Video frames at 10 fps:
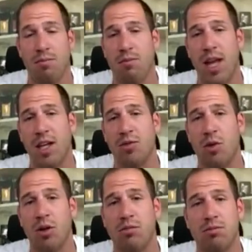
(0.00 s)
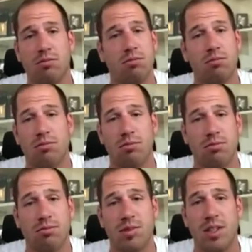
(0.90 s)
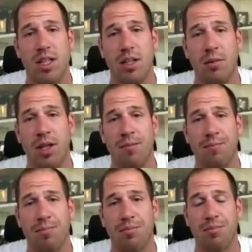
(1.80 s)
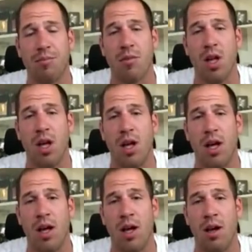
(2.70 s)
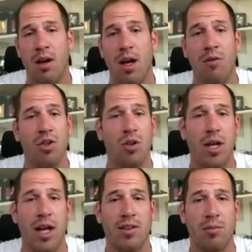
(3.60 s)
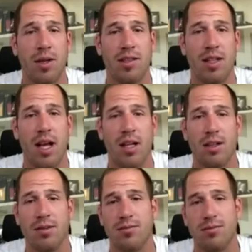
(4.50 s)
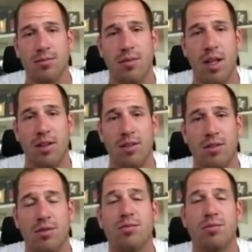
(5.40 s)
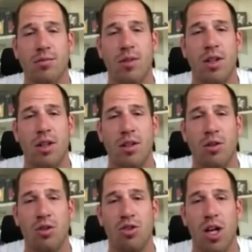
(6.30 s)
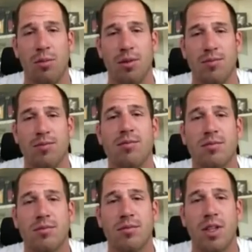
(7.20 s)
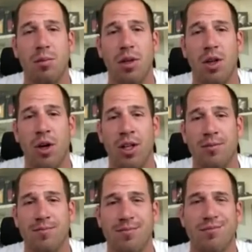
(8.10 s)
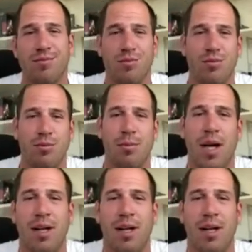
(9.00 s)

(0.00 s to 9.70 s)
Thanks for seeing me. I wish you guys the best luck and good job. Keep it going. Bye.